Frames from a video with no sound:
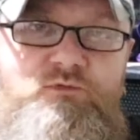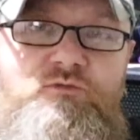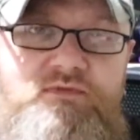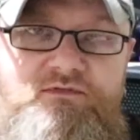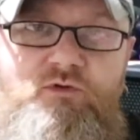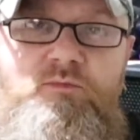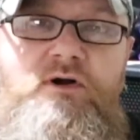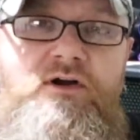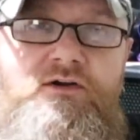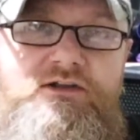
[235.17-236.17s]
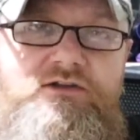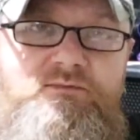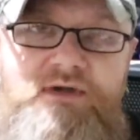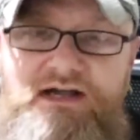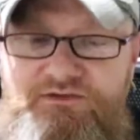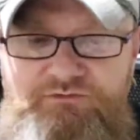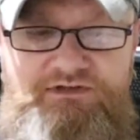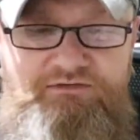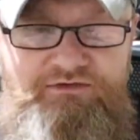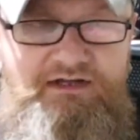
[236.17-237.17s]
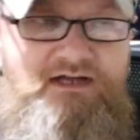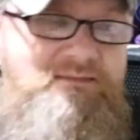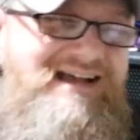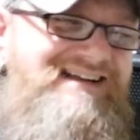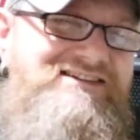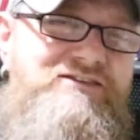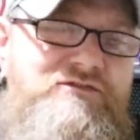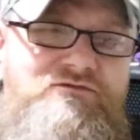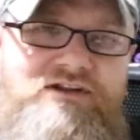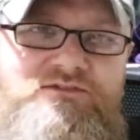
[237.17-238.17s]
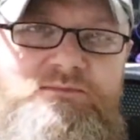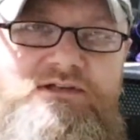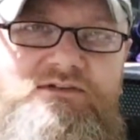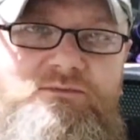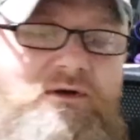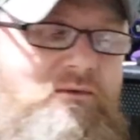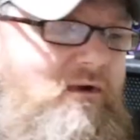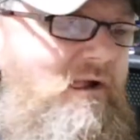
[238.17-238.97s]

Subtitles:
brewed before by Heineken, but under a different name and a different recipe as well.